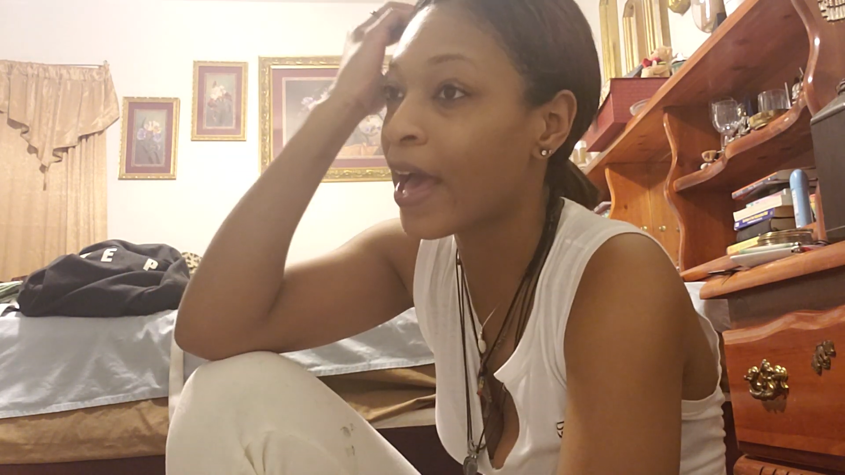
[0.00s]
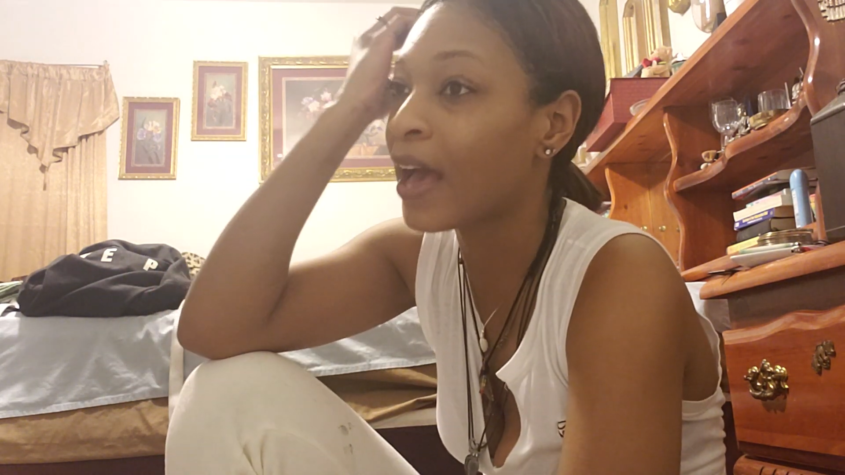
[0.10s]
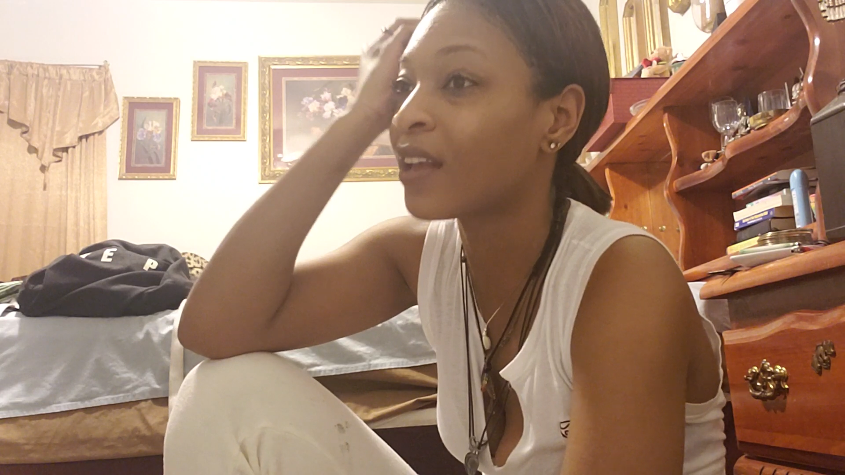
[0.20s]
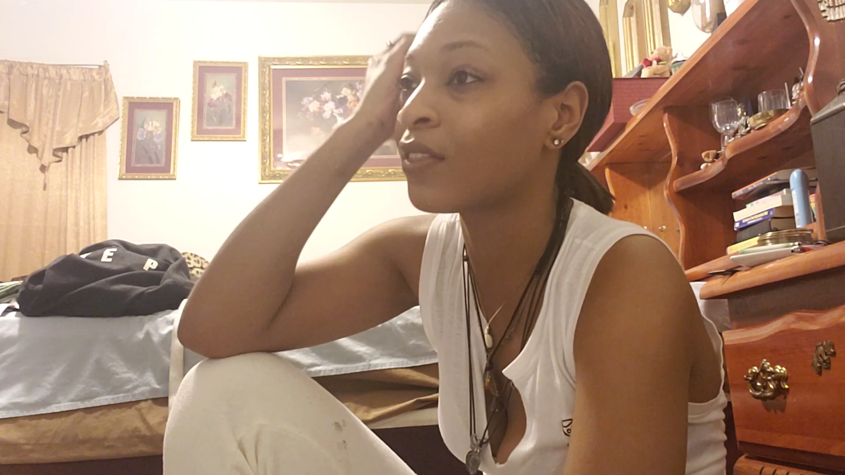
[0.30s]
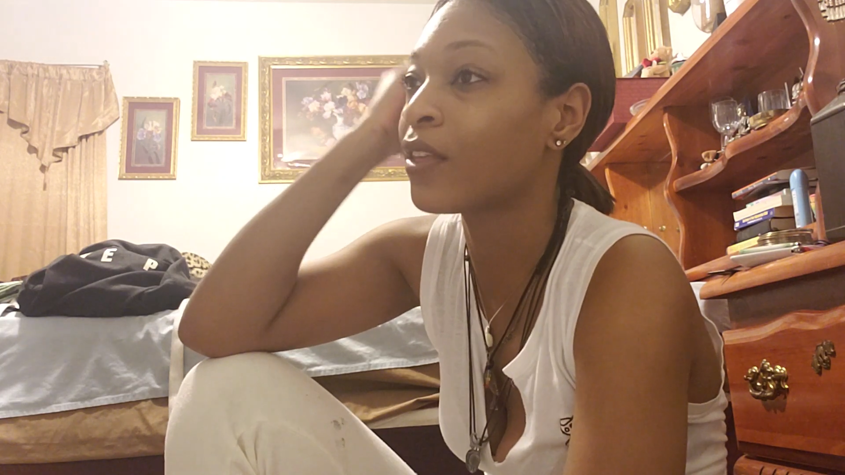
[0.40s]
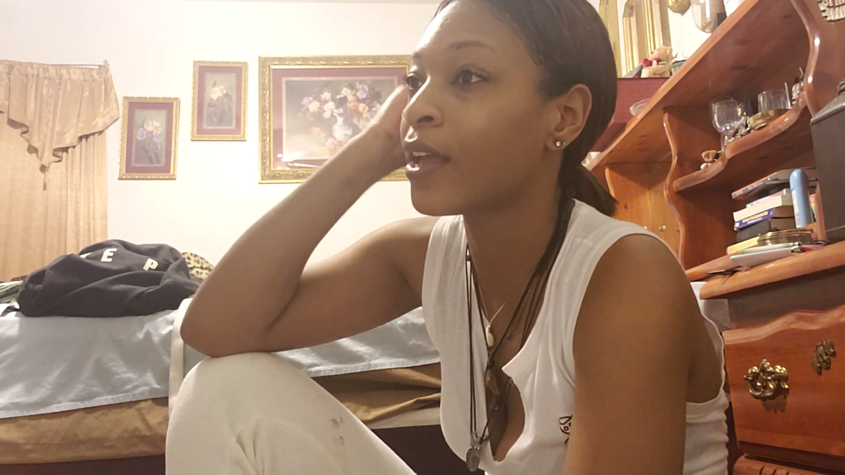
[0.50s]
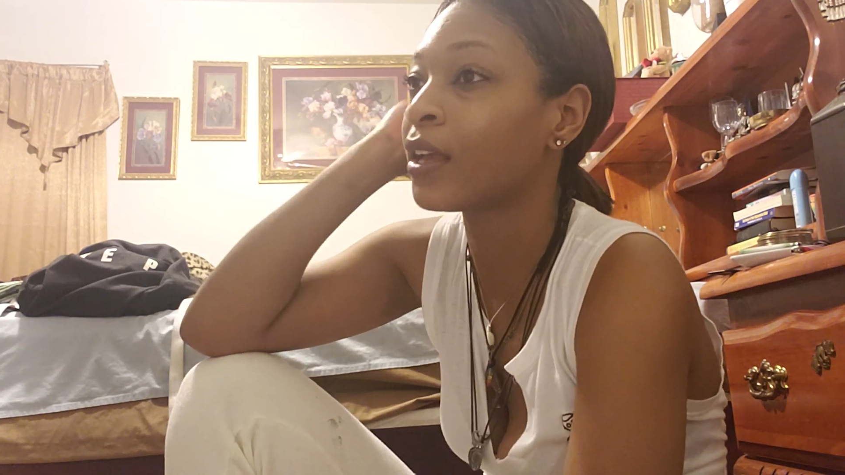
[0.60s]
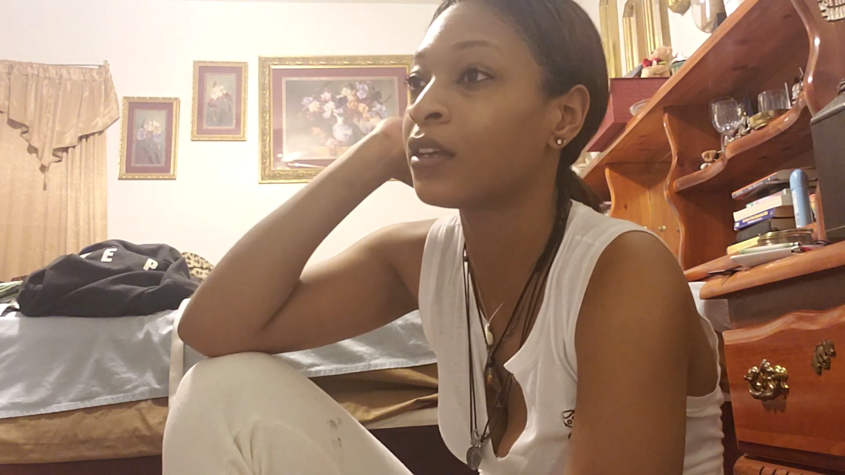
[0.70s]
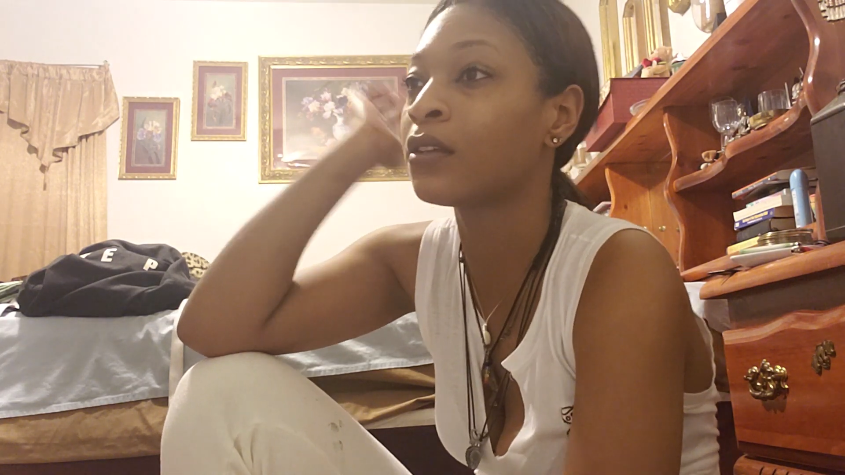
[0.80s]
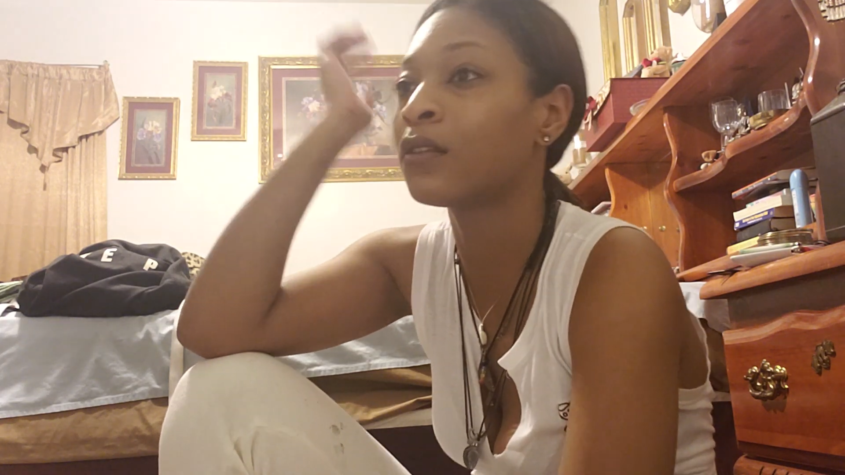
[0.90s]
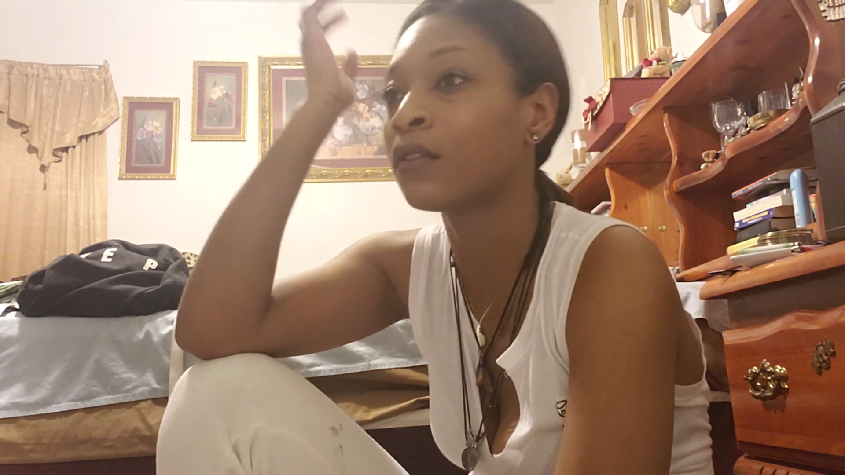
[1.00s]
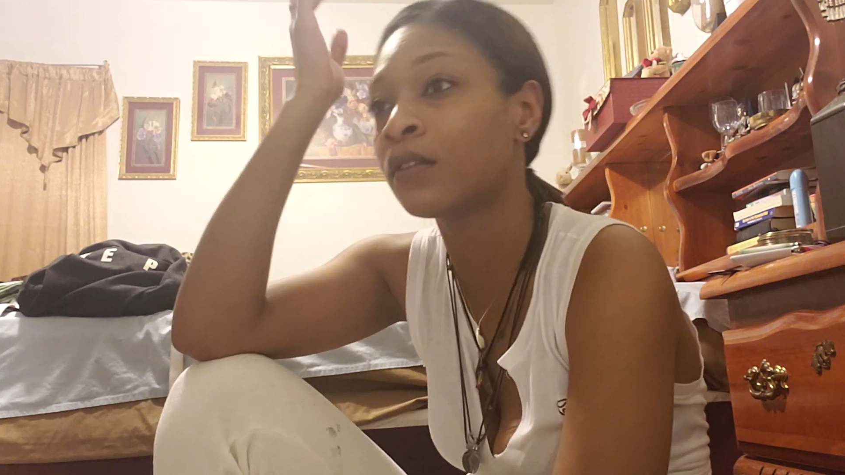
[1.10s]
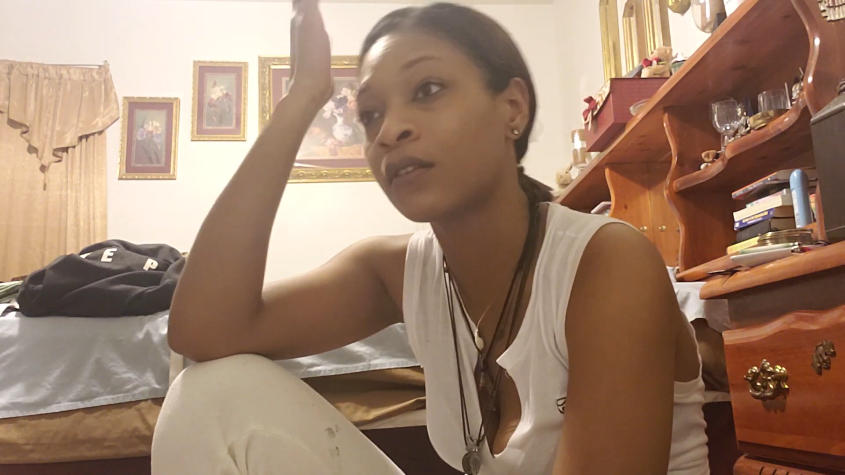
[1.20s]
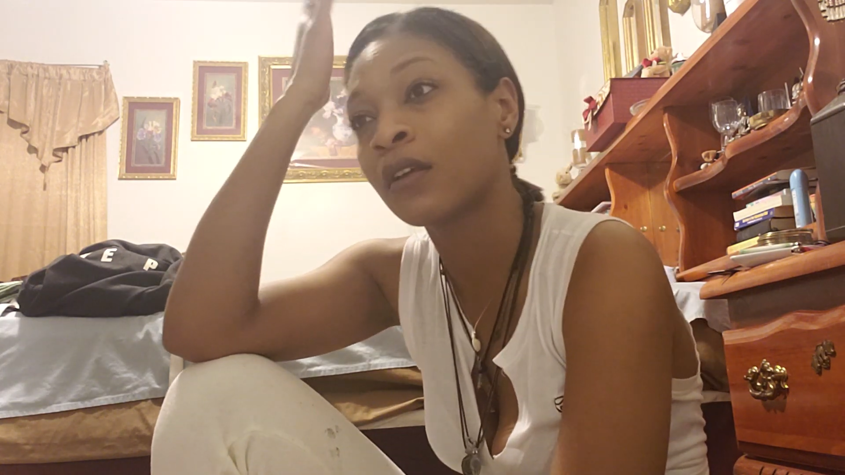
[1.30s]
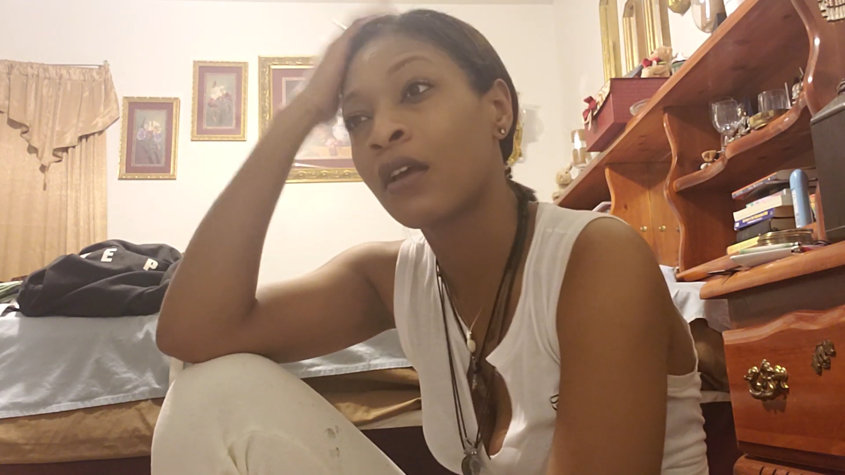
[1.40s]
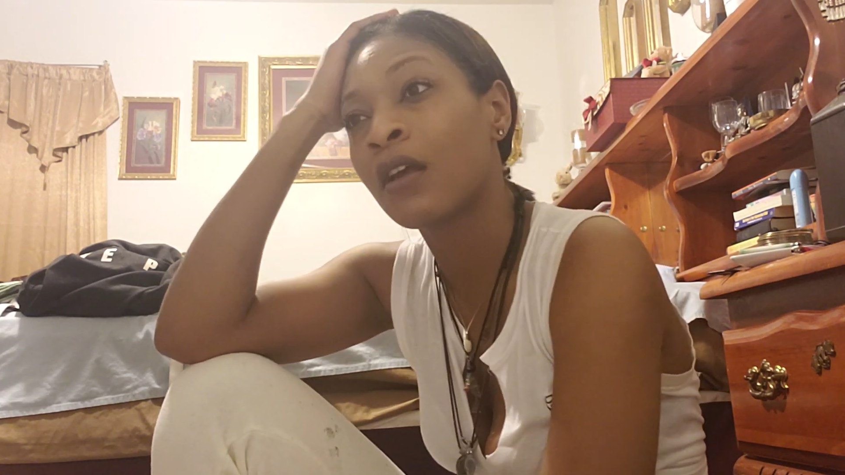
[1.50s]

had things